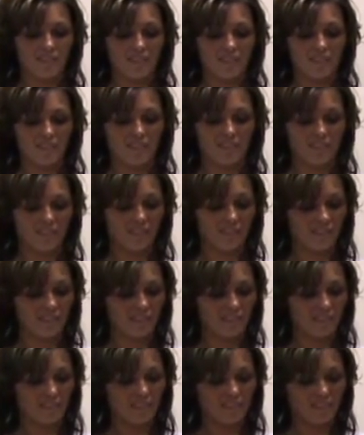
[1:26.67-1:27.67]

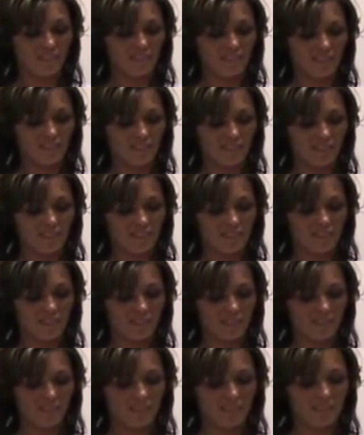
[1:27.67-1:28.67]

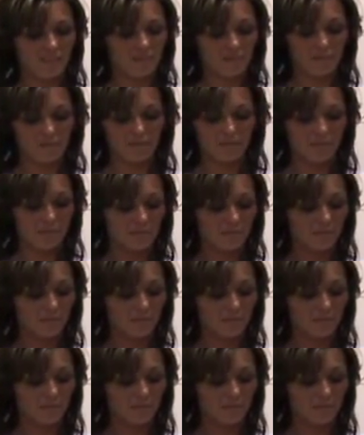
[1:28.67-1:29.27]
This person isn't speaking.